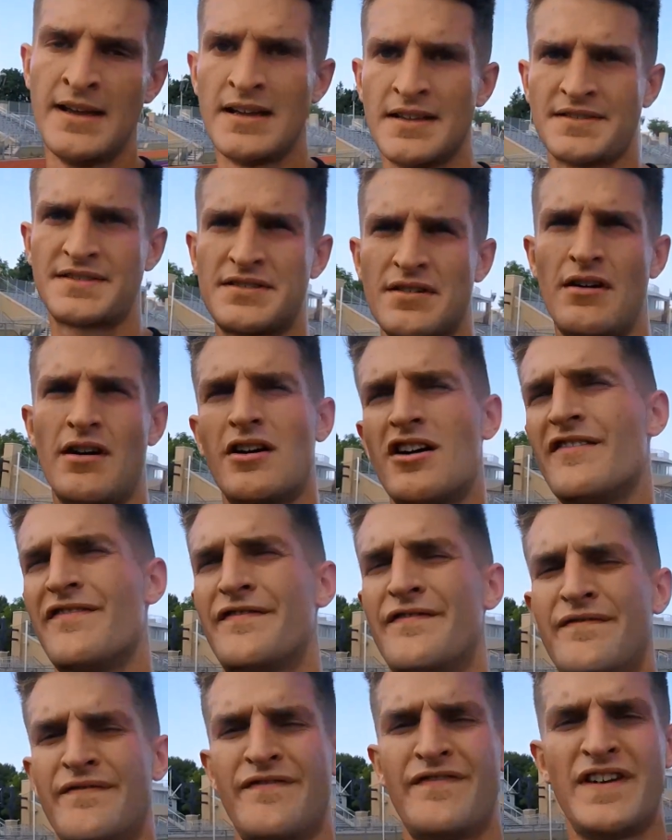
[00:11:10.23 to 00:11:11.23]
and so I got
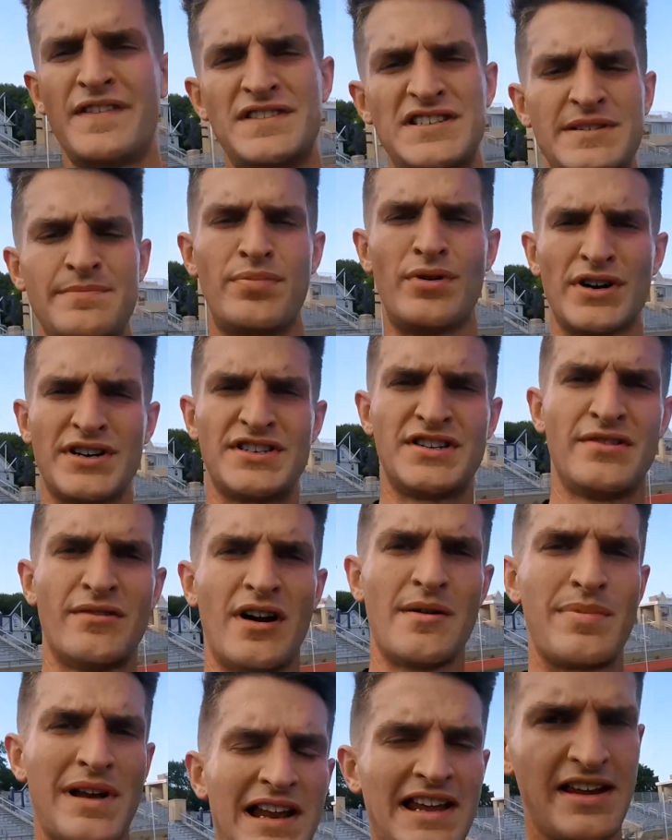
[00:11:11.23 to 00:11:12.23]
15.2,
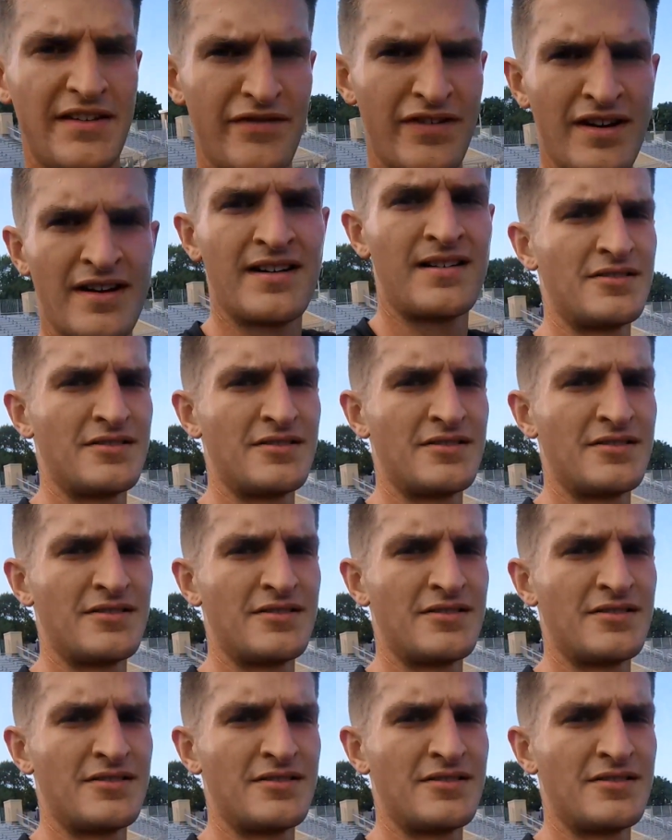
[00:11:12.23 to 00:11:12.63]
I believe.